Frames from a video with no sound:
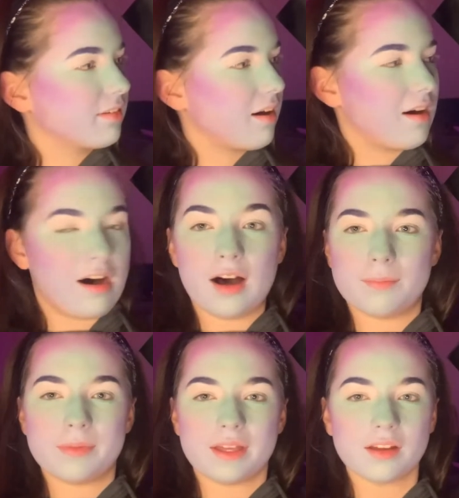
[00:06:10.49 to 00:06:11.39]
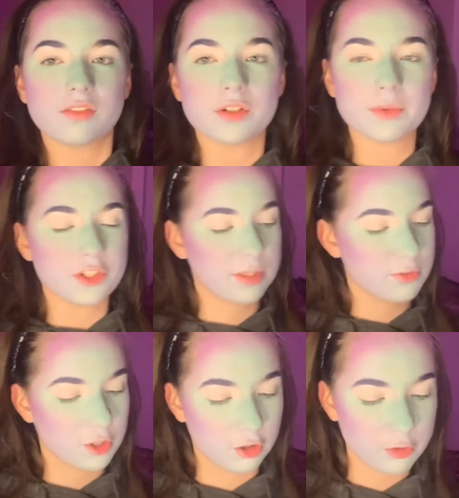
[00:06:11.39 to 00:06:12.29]
hot pink from the James
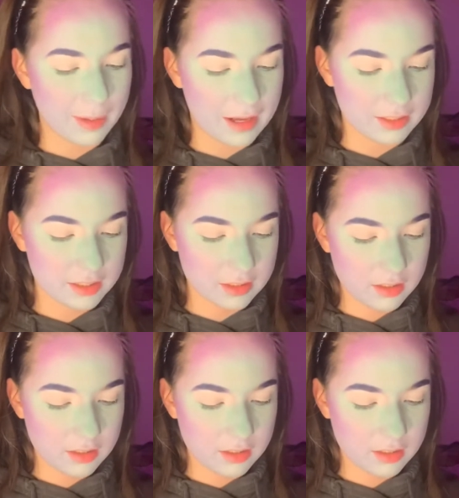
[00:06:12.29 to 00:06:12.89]
Charles palette.